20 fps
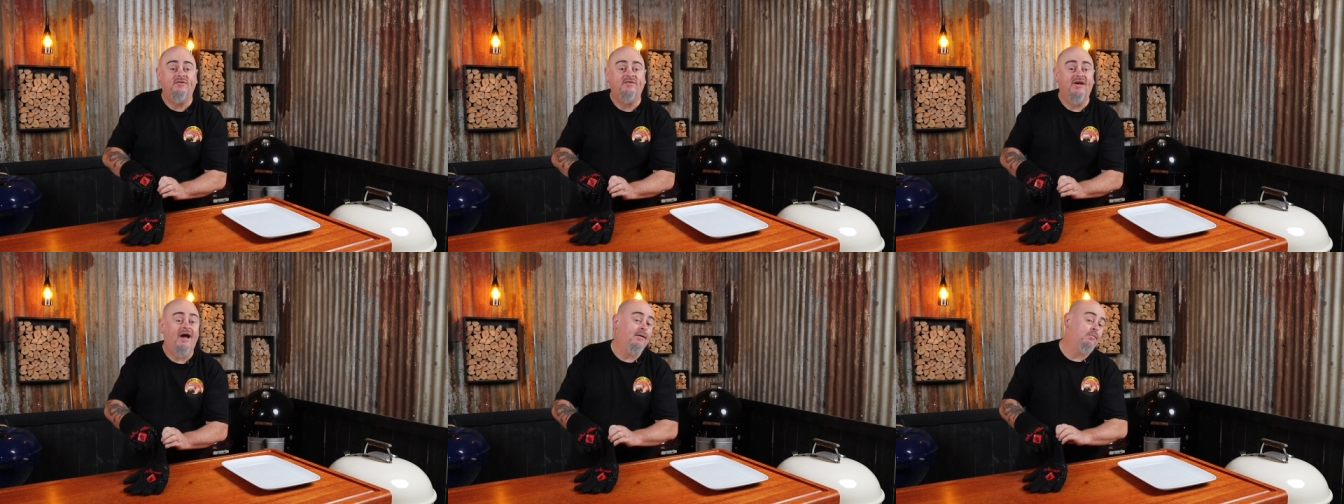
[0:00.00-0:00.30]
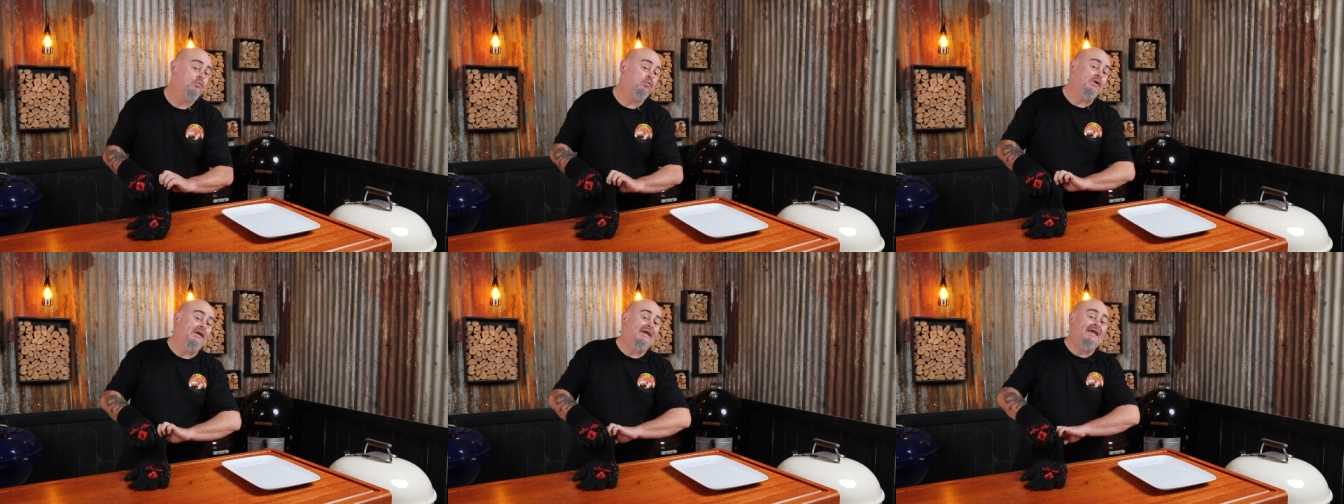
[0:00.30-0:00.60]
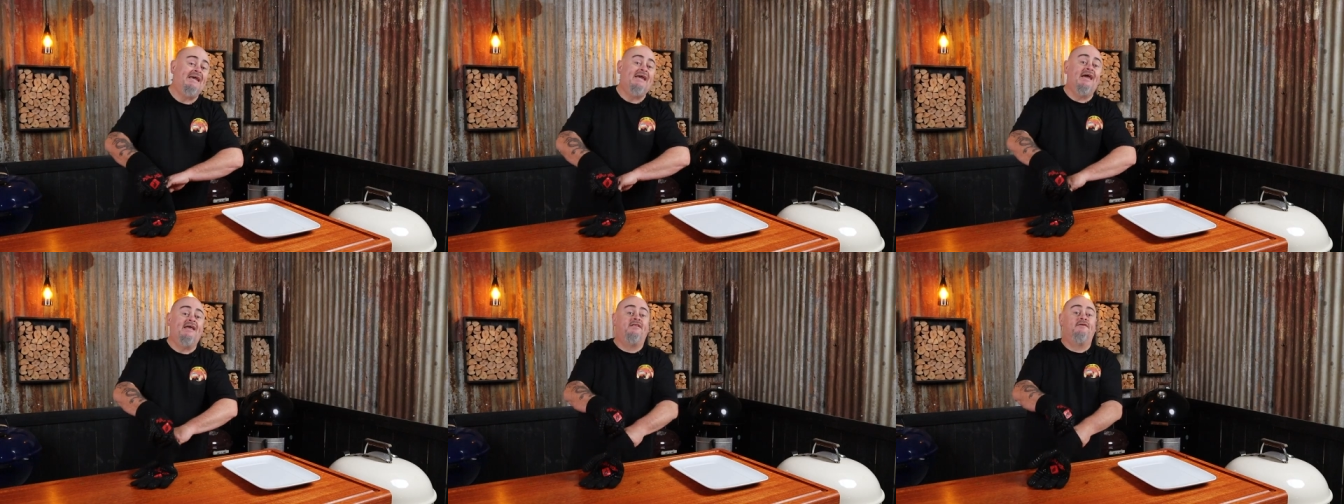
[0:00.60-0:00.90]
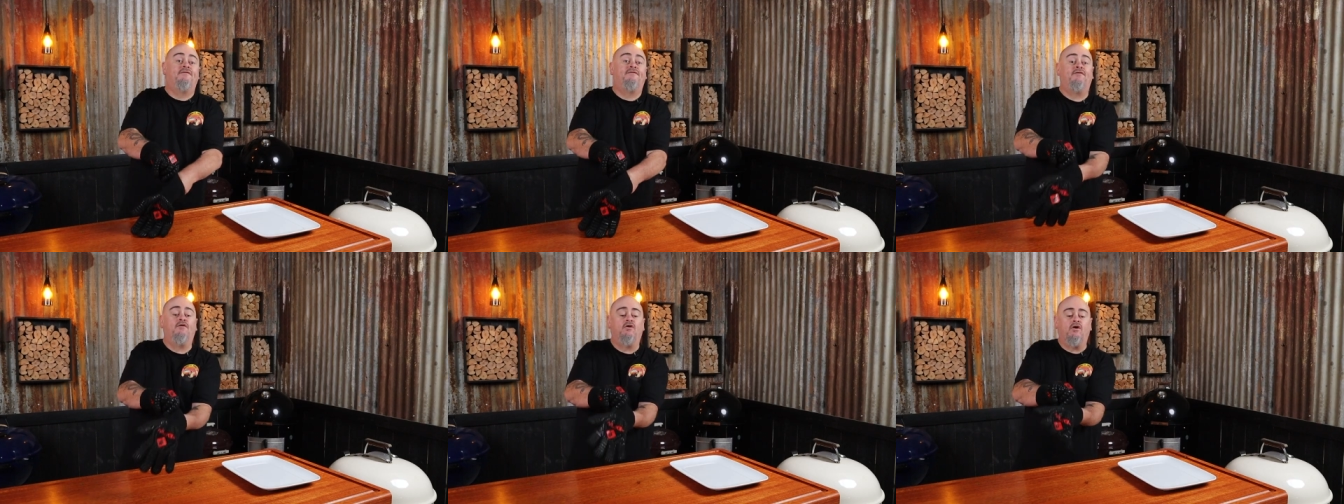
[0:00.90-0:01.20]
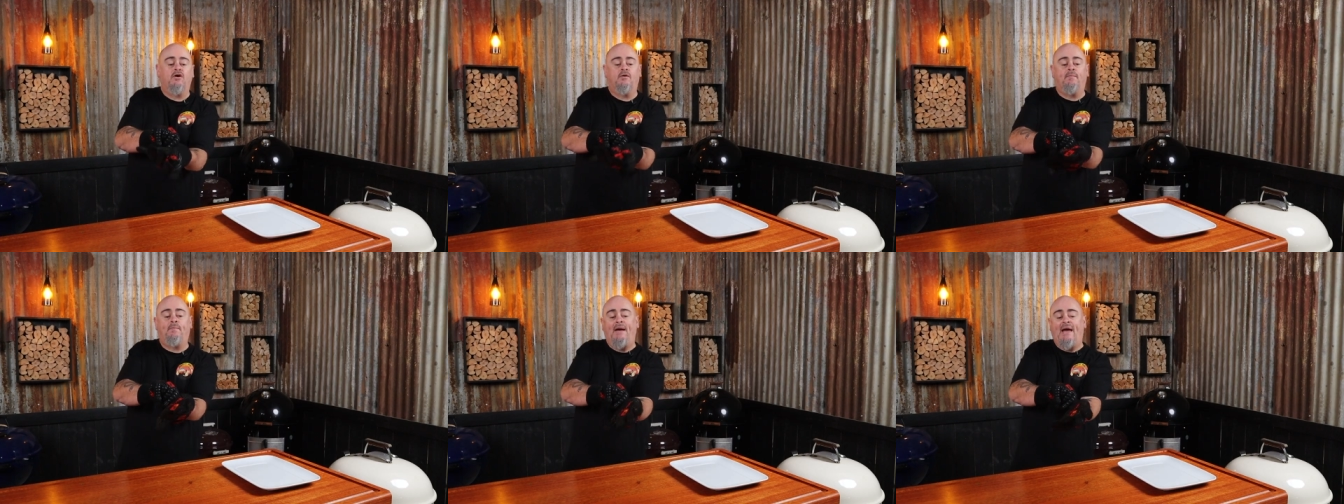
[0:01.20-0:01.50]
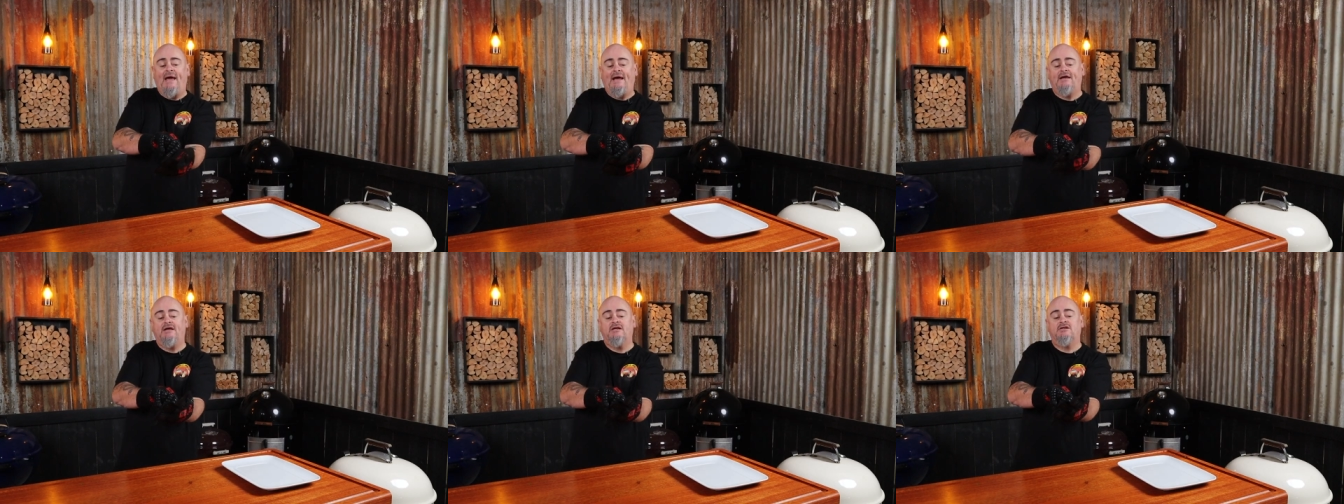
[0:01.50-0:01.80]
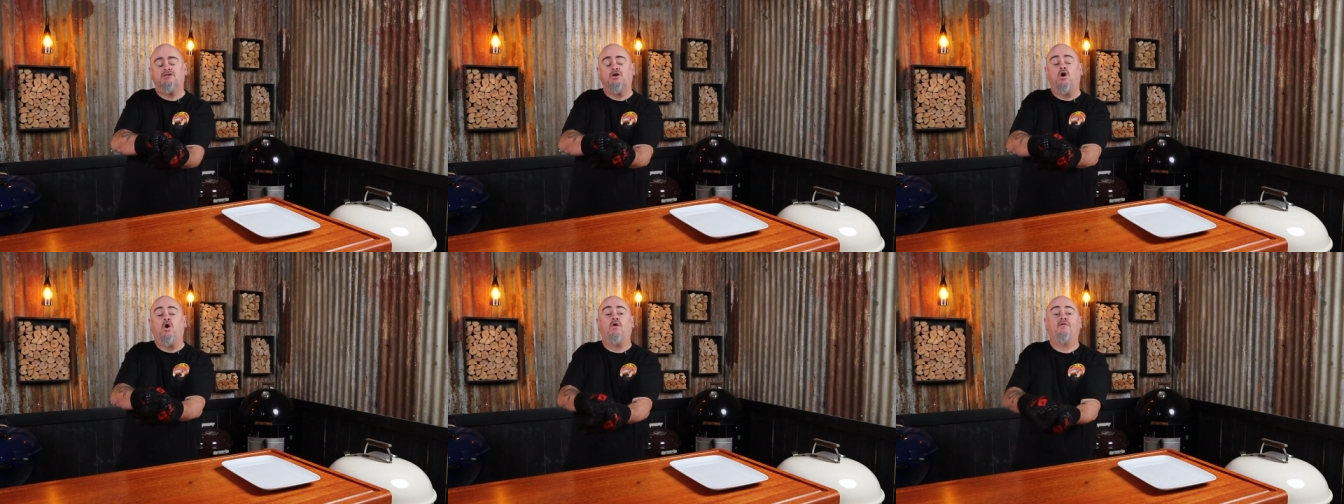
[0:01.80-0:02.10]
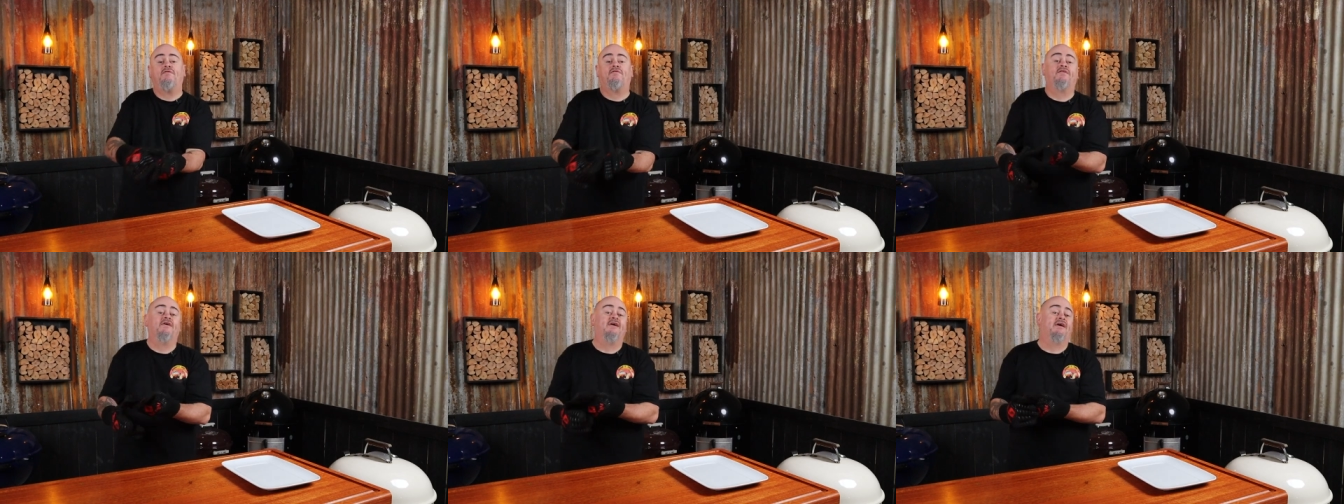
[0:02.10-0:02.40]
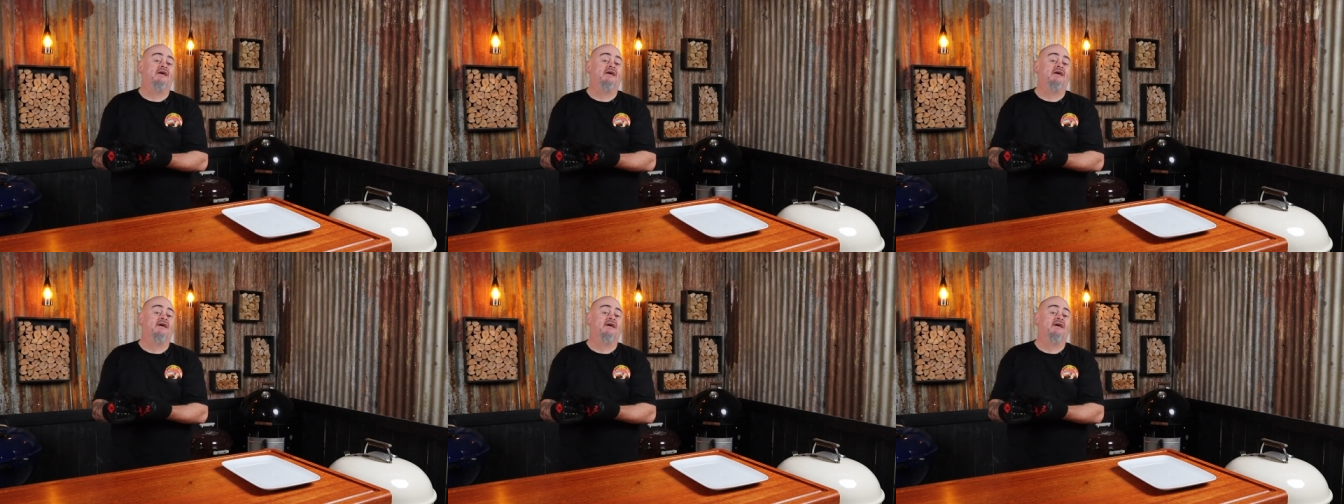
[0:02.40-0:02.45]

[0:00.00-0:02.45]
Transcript: is up, we can get the foil packets off the